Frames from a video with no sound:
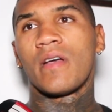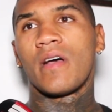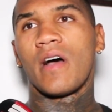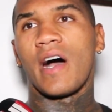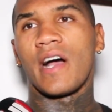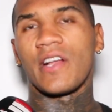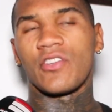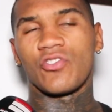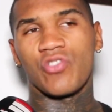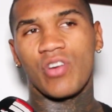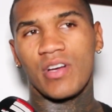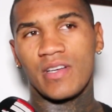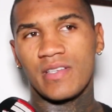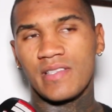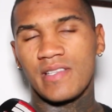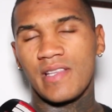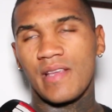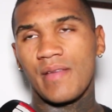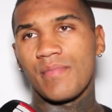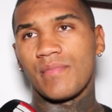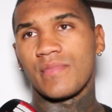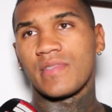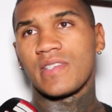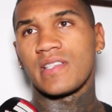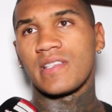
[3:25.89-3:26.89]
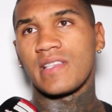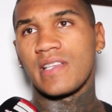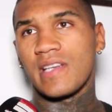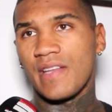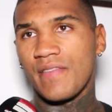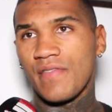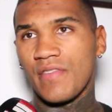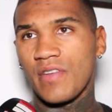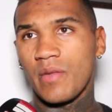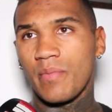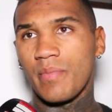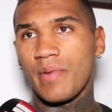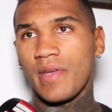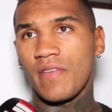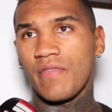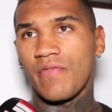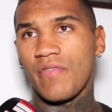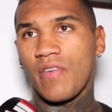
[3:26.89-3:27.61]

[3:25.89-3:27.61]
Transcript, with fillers: I trust them to deliver the big